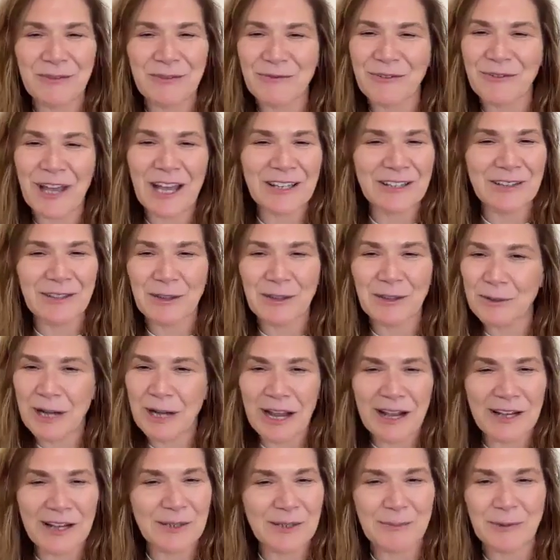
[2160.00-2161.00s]
the fact that they're
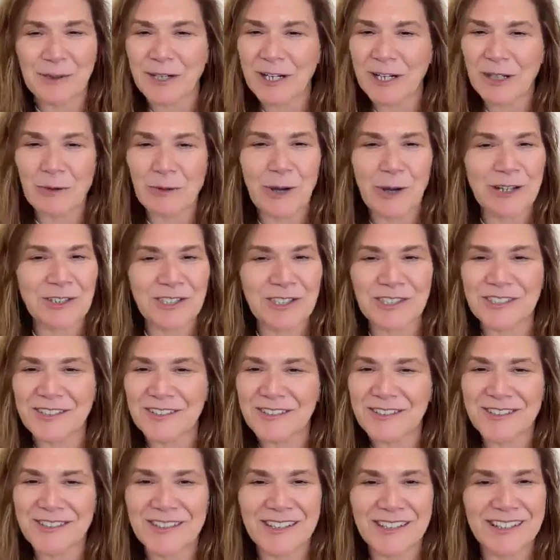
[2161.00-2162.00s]
expert at
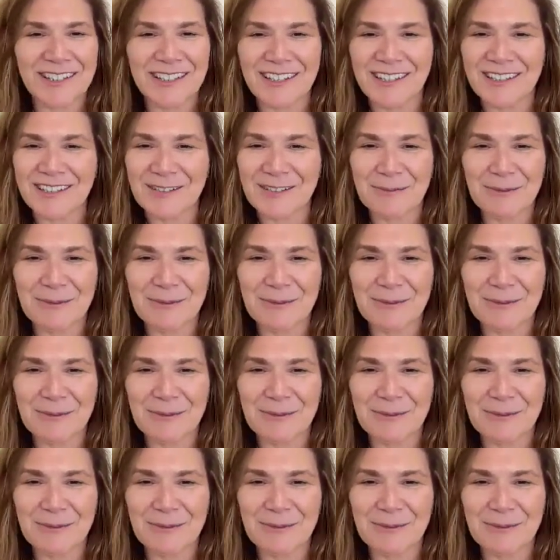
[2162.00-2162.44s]
questions. And